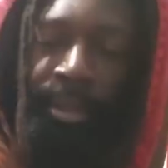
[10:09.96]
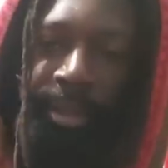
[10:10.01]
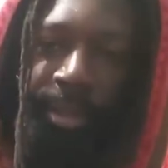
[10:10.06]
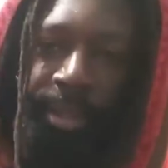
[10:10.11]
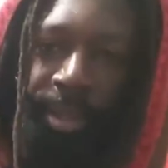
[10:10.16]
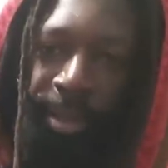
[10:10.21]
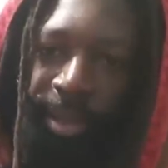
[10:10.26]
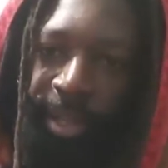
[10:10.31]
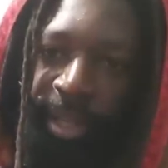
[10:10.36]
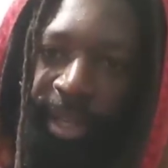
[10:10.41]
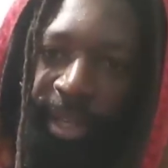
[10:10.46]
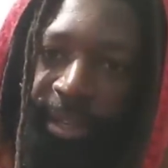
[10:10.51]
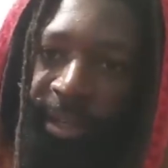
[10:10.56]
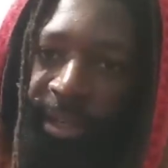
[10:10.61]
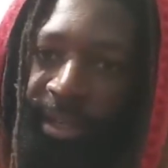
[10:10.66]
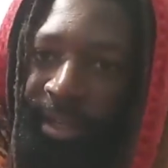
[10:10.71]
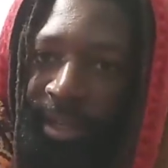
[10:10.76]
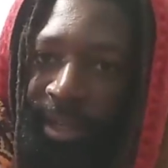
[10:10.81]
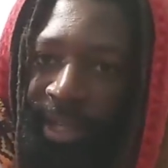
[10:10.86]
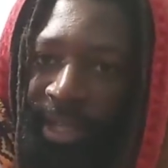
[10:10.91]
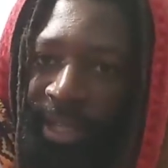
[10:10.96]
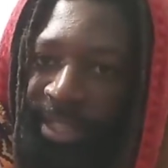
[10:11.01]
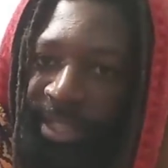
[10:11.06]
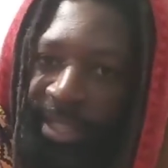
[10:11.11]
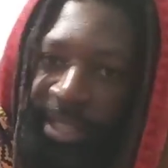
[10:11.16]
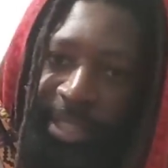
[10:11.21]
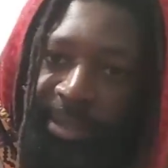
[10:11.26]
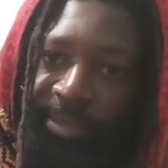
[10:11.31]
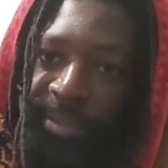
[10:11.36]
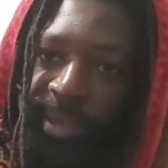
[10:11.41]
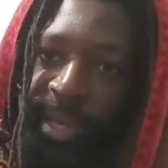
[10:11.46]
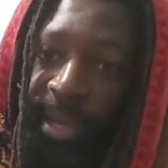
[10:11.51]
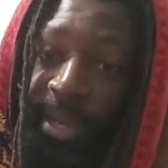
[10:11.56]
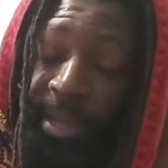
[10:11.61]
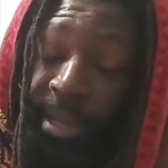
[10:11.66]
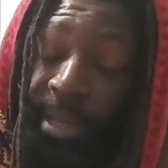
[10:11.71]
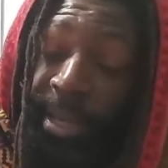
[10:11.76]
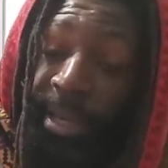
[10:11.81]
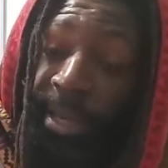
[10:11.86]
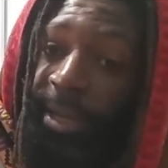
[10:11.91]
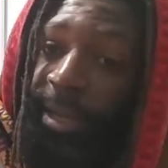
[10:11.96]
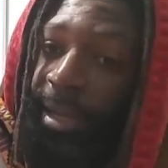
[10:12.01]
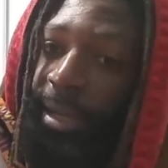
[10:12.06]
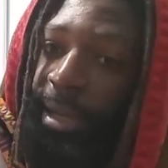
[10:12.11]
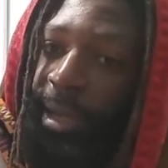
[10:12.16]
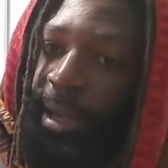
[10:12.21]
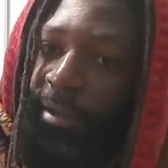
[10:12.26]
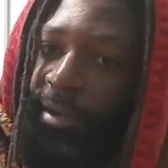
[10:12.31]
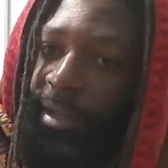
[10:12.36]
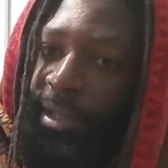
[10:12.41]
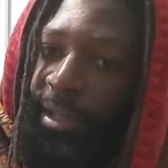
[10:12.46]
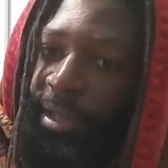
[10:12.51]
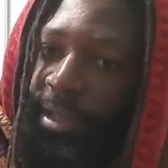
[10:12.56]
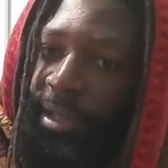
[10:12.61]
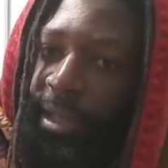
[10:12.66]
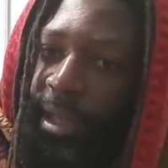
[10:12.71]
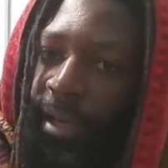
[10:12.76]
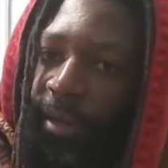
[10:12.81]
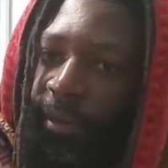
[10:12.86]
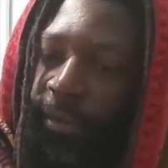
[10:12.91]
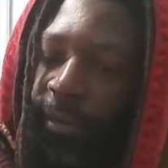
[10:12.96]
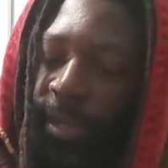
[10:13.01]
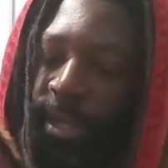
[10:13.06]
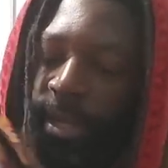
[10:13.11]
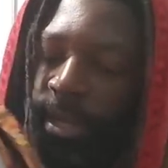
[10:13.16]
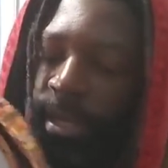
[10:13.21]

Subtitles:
a decent bag that can carry your stuff